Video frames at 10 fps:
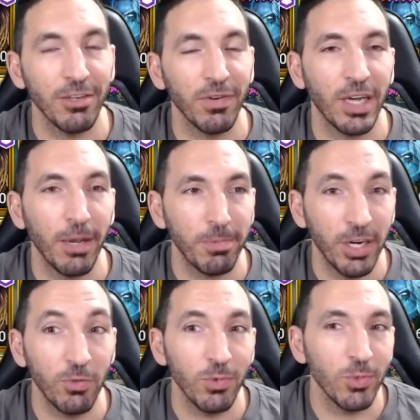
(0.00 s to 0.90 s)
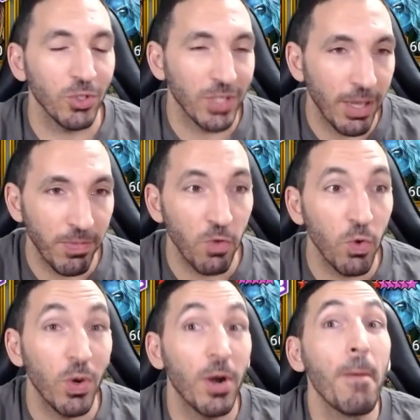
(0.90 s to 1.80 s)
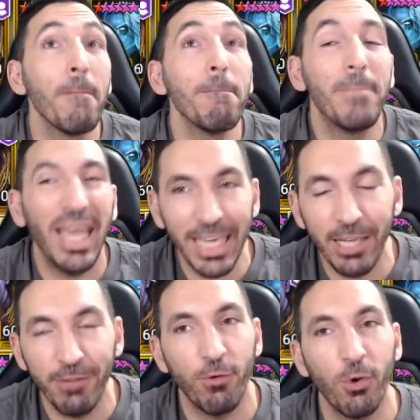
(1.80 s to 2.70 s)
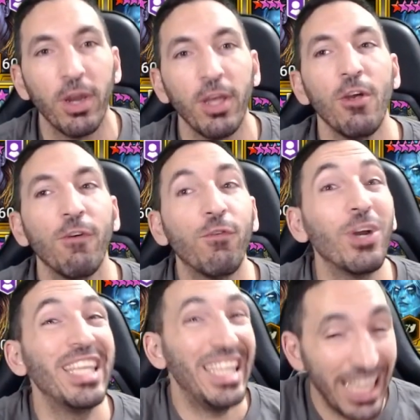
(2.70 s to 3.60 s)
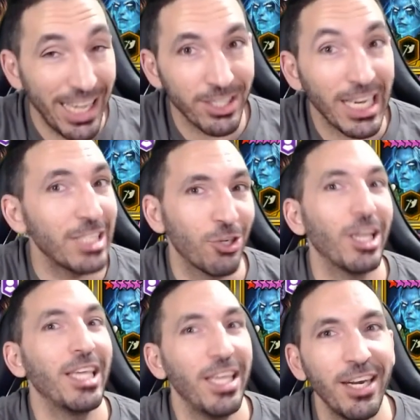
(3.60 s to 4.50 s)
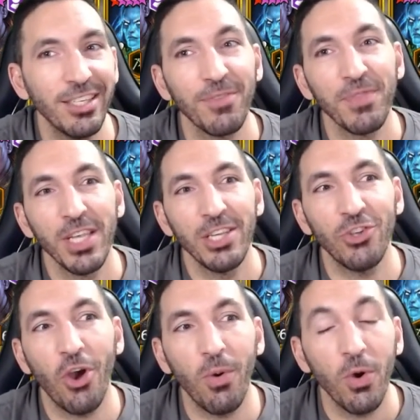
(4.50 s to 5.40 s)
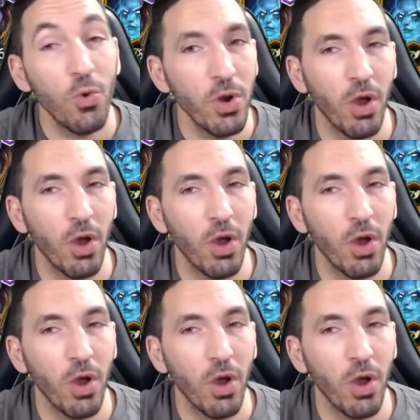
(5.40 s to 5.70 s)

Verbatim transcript: artifact upgrade, which was something we were begging for for years, literally years. So who